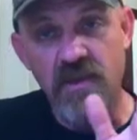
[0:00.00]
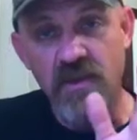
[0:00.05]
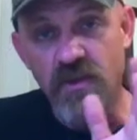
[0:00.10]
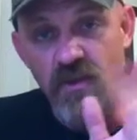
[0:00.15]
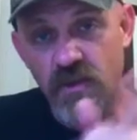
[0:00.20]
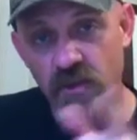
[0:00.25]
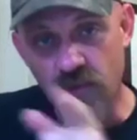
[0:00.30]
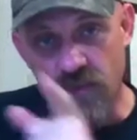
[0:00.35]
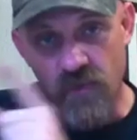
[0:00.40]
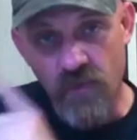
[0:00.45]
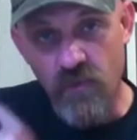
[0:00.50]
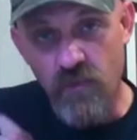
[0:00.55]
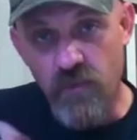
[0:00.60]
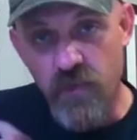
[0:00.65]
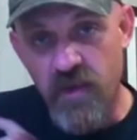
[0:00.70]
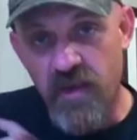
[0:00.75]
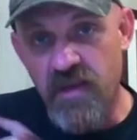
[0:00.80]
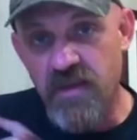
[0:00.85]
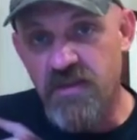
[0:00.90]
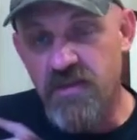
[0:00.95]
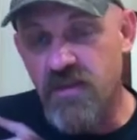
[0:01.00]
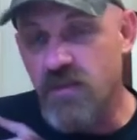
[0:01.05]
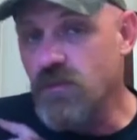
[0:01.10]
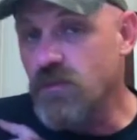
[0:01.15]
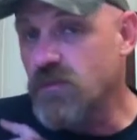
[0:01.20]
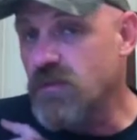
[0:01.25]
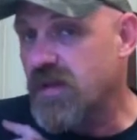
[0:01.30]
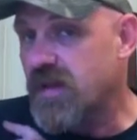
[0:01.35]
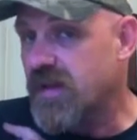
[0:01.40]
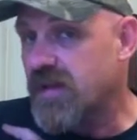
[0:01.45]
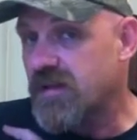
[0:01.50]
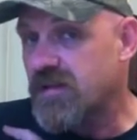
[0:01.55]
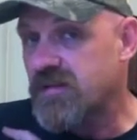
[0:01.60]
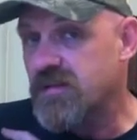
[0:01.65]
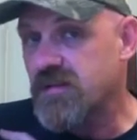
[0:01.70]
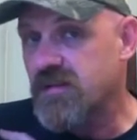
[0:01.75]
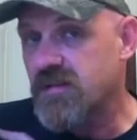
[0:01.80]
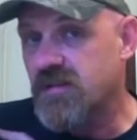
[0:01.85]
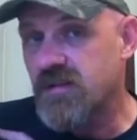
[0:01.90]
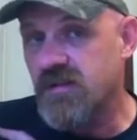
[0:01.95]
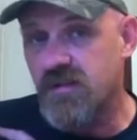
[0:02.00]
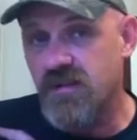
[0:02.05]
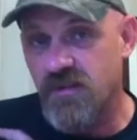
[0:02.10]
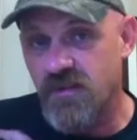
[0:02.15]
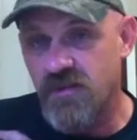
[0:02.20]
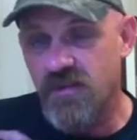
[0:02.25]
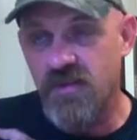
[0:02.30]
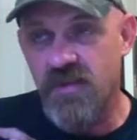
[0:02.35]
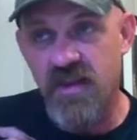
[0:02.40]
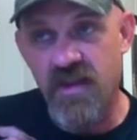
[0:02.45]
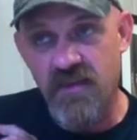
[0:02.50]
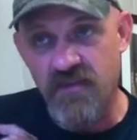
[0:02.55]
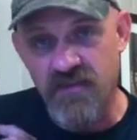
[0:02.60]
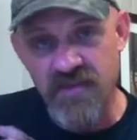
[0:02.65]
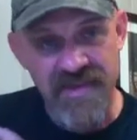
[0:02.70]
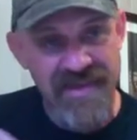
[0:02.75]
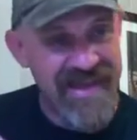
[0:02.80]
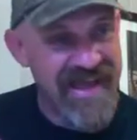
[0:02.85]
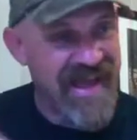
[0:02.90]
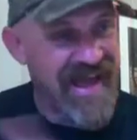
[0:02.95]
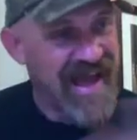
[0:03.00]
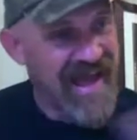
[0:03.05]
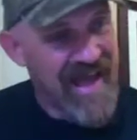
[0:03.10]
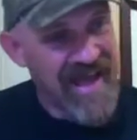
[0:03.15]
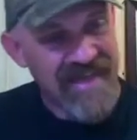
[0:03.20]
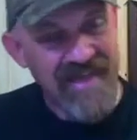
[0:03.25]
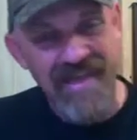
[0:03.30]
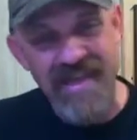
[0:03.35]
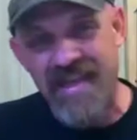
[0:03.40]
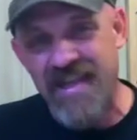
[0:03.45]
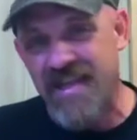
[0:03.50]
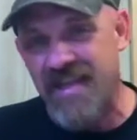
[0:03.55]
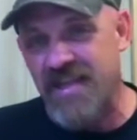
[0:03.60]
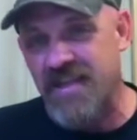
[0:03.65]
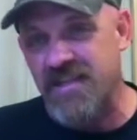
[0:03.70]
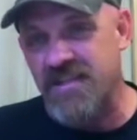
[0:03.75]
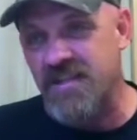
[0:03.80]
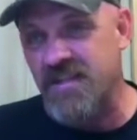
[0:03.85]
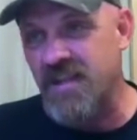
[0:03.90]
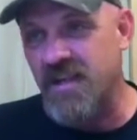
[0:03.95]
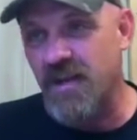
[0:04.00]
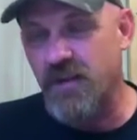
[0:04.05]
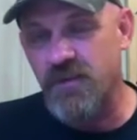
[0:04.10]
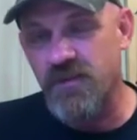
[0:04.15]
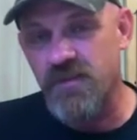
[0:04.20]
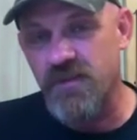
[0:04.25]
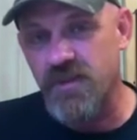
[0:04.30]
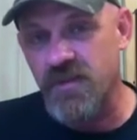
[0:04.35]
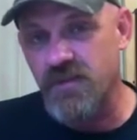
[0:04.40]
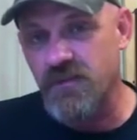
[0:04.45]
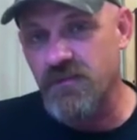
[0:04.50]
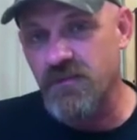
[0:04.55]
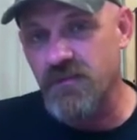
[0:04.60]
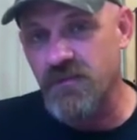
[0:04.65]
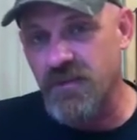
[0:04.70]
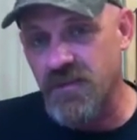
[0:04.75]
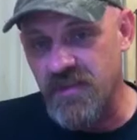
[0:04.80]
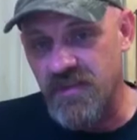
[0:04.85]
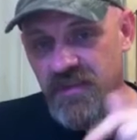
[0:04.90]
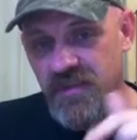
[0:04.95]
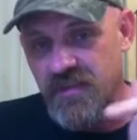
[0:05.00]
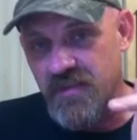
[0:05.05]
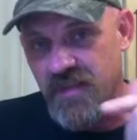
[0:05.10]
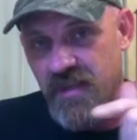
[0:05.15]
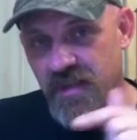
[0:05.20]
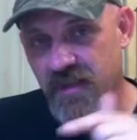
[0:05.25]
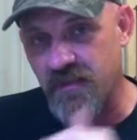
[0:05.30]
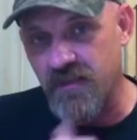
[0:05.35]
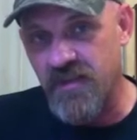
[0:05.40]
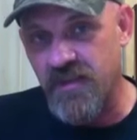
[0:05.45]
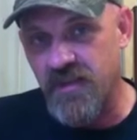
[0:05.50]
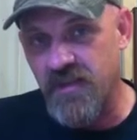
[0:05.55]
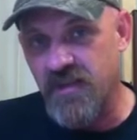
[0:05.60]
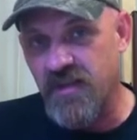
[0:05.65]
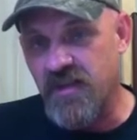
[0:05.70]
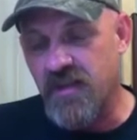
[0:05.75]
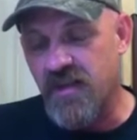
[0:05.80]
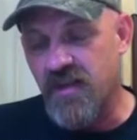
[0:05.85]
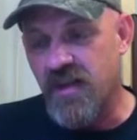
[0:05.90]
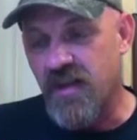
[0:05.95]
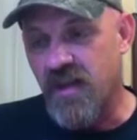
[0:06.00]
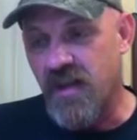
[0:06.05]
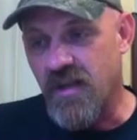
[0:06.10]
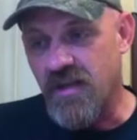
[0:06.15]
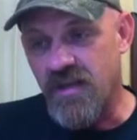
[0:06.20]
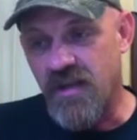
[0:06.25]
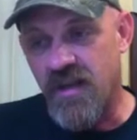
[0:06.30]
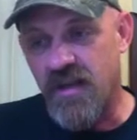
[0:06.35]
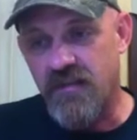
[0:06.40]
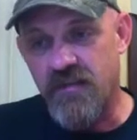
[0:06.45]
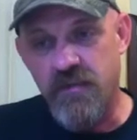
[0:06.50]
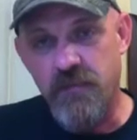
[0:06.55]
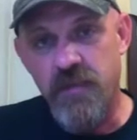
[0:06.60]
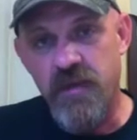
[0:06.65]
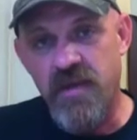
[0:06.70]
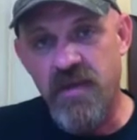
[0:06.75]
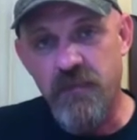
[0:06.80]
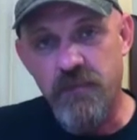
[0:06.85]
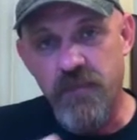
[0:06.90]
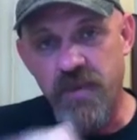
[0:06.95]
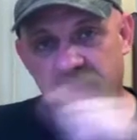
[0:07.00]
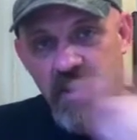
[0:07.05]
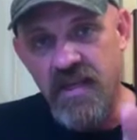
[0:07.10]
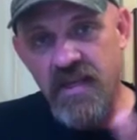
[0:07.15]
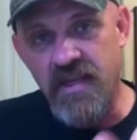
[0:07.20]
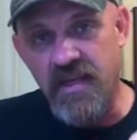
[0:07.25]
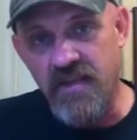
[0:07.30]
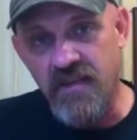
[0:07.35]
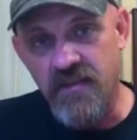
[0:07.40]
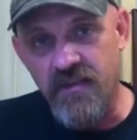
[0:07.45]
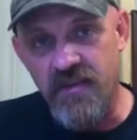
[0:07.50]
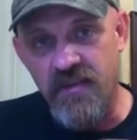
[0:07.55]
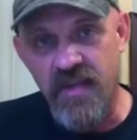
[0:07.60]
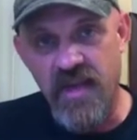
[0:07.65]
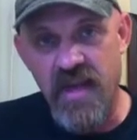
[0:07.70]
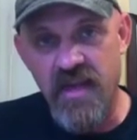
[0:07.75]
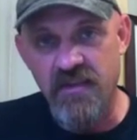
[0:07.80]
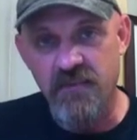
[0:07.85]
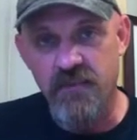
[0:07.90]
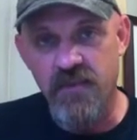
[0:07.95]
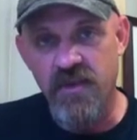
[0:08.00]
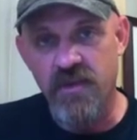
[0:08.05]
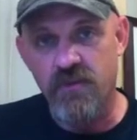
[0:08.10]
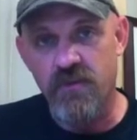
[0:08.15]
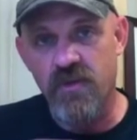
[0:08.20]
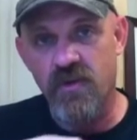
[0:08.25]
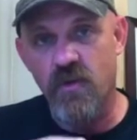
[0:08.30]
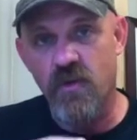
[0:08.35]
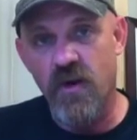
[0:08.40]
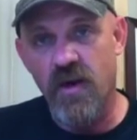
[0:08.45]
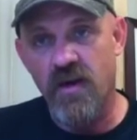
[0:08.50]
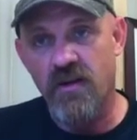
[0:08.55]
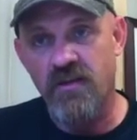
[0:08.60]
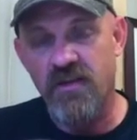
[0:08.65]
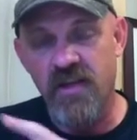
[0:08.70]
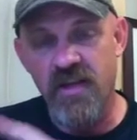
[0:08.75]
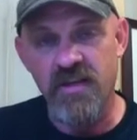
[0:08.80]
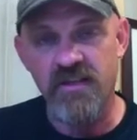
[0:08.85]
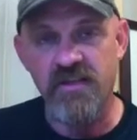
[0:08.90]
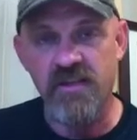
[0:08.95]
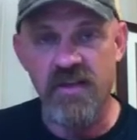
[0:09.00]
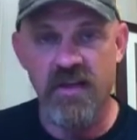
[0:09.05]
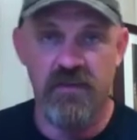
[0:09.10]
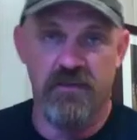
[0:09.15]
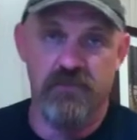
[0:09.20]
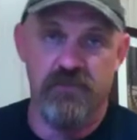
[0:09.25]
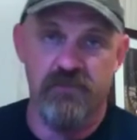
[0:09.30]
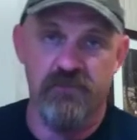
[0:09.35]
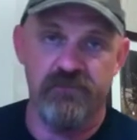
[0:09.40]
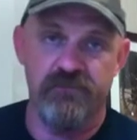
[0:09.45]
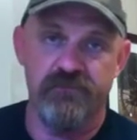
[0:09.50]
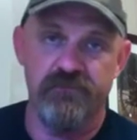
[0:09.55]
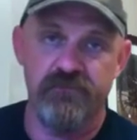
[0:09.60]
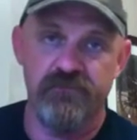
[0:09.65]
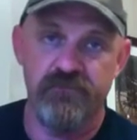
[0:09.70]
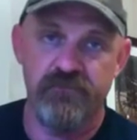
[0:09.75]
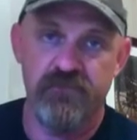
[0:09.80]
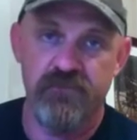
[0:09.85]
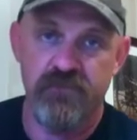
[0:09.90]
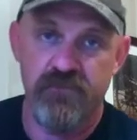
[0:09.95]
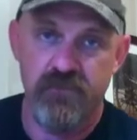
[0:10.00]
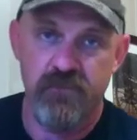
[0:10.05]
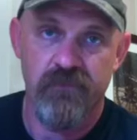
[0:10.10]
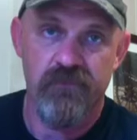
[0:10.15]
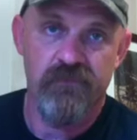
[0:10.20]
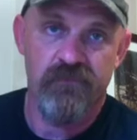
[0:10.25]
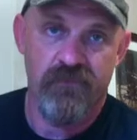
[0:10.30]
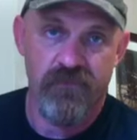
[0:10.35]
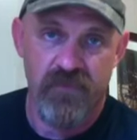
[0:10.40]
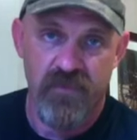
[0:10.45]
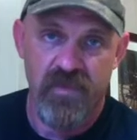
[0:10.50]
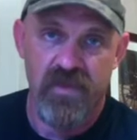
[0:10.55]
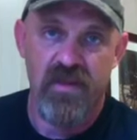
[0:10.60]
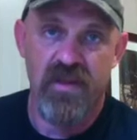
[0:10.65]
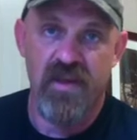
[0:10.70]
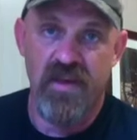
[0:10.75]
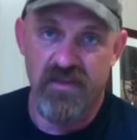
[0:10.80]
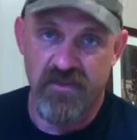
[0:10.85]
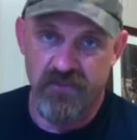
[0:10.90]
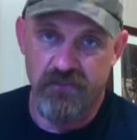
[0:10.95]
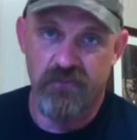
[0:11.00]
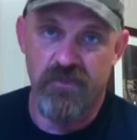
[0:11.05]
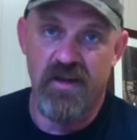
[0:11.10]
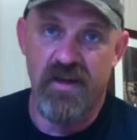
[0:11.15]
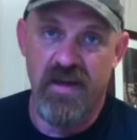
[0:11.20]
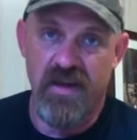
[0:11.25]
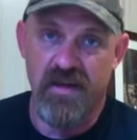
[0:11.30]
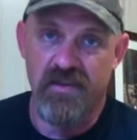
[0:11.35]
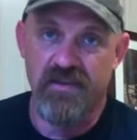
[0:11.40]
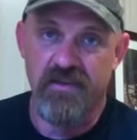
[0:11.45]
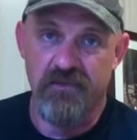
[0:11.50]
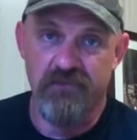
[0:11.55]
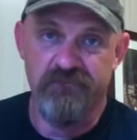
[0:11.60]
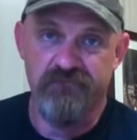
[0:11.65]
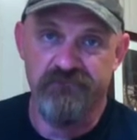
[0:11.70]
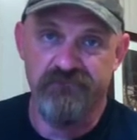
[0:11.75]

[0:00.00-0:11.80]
You don't pay school tax. You can have 9 kids that go to school in this county and not have to pay a penny of the tax money required to educate them. That's right.